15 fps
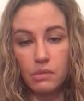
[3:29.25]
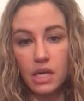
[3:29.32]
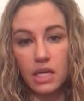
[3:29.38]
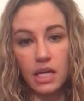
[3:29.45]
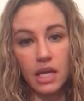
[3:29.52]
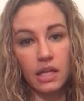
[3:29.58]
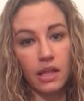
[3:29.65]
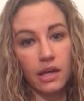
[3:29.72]

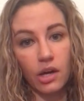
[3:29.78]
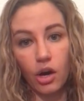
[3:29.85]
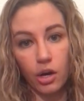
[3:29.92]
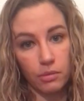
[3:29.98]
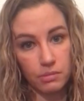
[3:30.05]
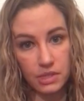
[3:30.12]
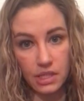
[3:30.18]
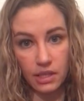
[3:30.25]
meaning like
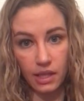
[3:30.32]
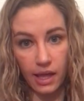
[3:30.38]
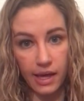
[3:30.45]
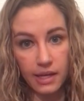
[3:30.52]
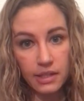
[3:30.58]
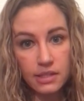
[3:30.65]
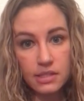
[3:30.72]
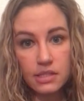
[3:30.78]
arms and
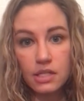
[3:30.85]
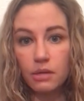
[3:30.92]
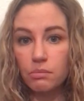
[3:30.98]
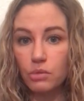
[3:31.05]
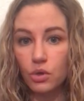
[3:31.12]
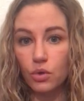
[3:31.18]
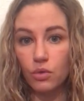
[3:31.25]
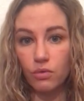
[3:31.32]
legs, to
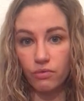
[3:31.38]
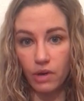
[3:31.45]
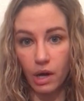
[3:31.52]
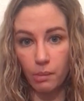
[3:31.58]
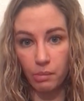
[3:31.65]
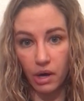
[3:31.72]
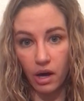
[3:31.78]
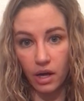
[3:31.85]
move
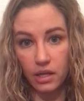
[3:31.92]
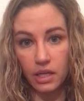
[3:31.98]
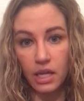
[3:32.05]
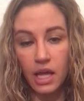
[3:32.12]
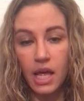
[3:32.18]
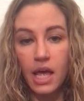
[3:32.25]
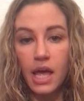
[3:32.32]
upon.